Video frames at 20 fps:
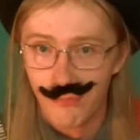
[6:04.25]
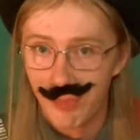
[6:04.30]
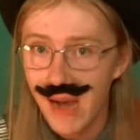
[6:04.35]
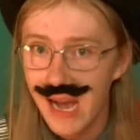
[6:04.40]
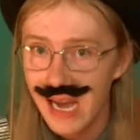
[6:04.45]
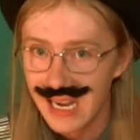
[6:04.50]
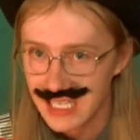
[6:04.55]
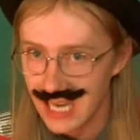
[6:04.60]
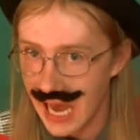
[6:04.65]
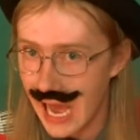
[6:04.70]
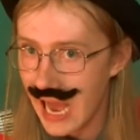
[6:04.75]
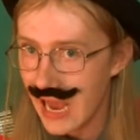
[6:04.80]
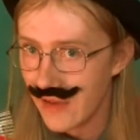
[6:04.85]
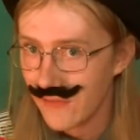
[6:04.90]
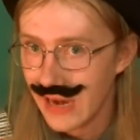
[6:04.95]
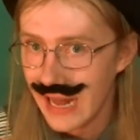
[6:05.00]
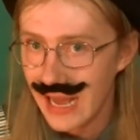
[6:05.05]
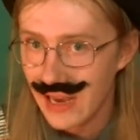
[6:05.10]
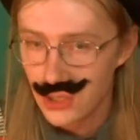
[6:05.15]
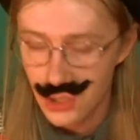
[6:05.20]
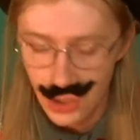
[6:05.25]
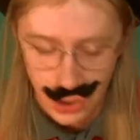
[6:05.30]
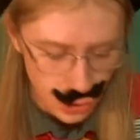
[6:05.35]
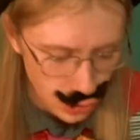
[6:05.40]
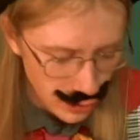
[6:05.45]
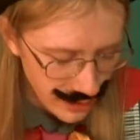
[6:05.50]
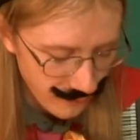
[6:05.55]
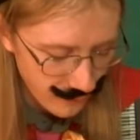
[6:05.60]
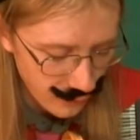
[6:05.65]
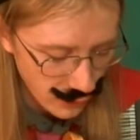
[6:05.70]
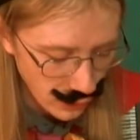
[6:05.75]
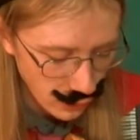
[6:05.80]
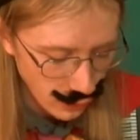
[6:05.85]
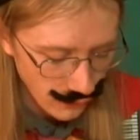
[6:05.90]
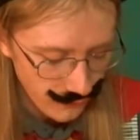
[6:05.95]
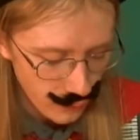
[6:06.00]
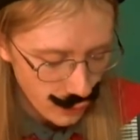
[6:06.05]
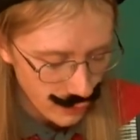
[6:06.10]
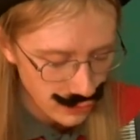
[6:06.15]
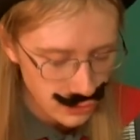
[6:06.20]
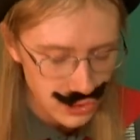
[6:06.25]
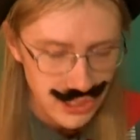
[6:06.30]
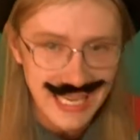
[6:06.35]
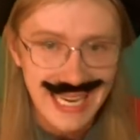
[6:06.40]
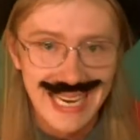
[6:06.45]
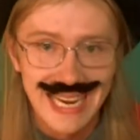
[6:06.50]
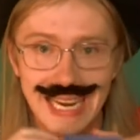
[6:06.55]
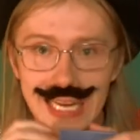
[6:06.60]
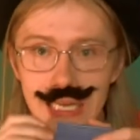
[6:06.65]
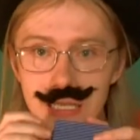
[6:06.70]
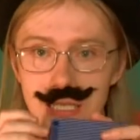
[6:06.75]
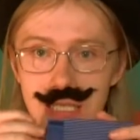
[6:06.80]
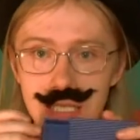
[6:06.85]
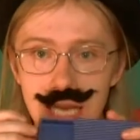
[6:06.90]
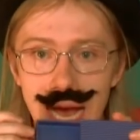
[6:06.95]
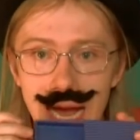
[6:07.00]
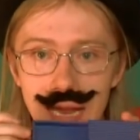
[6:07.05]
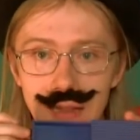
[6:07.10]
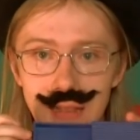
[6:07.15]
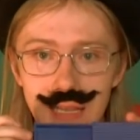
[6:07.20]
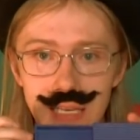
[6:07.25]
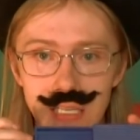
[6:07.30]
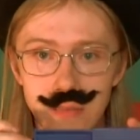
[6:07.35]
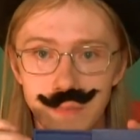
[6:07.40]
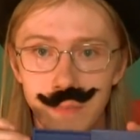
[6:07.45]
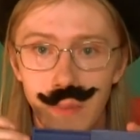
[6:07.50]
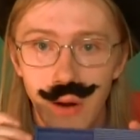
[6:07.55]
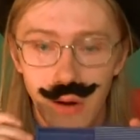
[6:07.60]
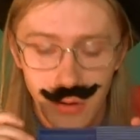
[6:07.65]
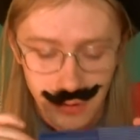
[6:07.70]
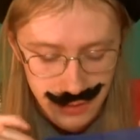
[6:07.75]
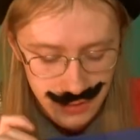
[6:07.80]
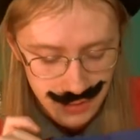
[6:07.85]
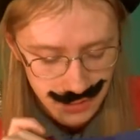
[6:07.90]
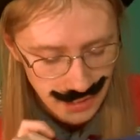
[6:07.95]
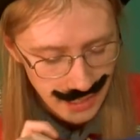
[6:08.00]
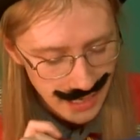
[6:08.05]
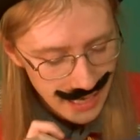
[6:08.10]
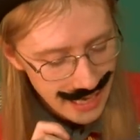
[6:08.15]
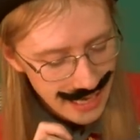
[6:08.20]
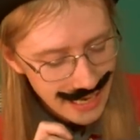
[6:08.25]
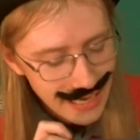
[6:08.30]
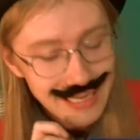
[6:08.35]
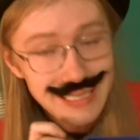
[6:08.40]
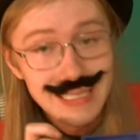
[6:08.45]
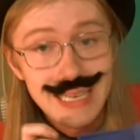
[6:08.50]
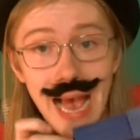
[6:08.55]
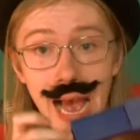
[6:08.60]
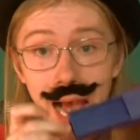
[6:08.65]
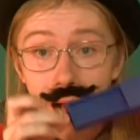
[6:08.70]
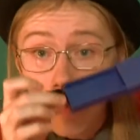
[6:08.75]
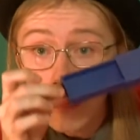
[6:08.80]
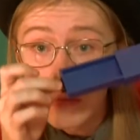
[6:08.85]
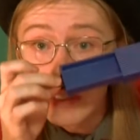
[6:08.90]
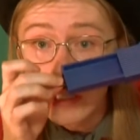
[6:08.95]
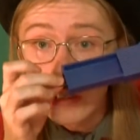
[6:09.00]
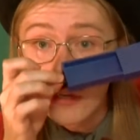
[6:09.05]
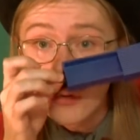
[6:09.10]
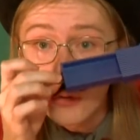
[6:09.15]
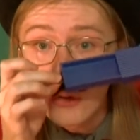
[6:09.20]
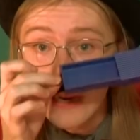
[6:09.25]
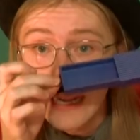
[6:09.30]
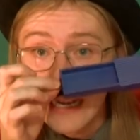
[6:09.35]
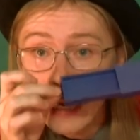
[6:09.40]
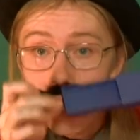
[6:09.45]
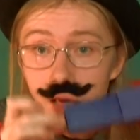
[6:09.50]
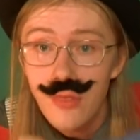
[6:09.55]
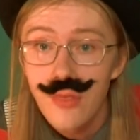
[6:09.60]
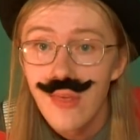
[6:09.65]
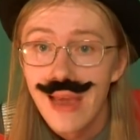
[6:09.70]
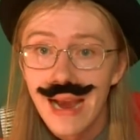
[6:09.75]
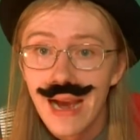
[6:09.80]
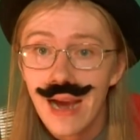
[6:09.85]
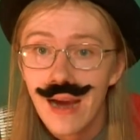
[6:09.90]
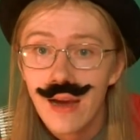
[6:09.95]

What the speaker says: but I have an extra trick for you, for you see, inside this box is absolutely nothing,